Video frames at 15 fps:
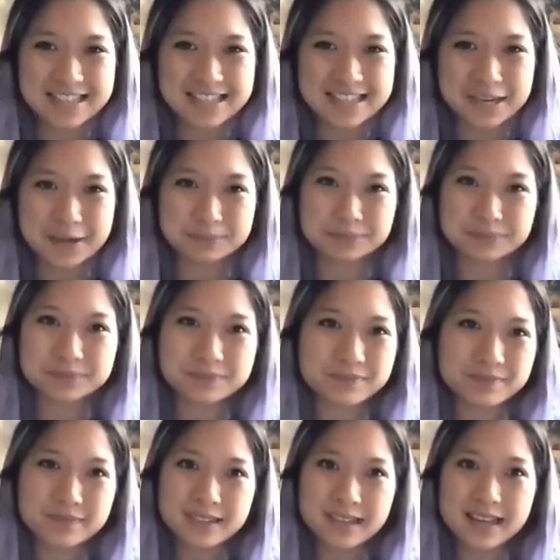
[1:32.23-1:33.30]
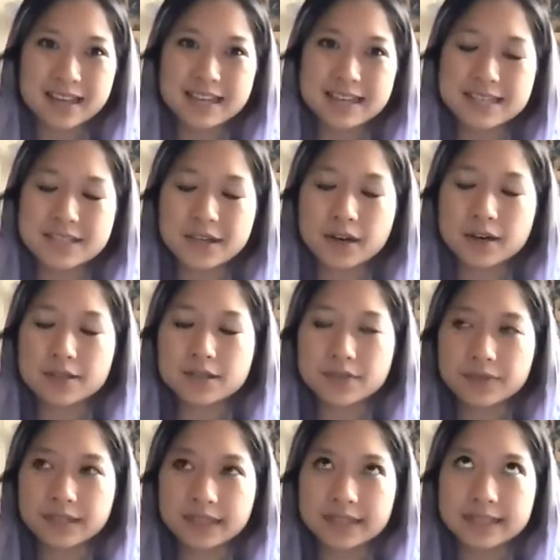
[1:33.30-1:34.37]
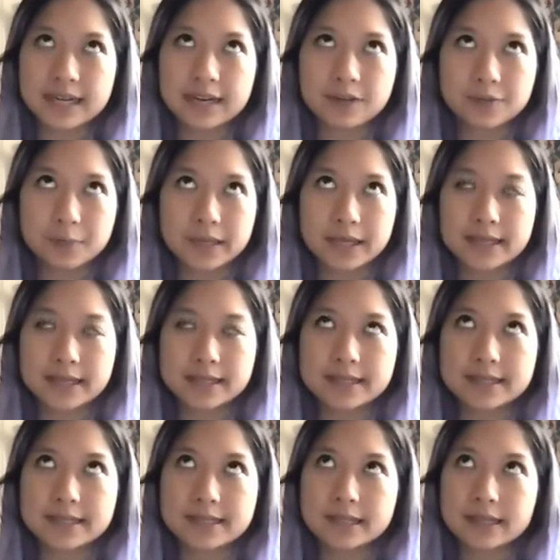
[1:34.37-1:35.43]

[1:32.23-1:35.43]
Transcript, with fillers: um and it's also really tough because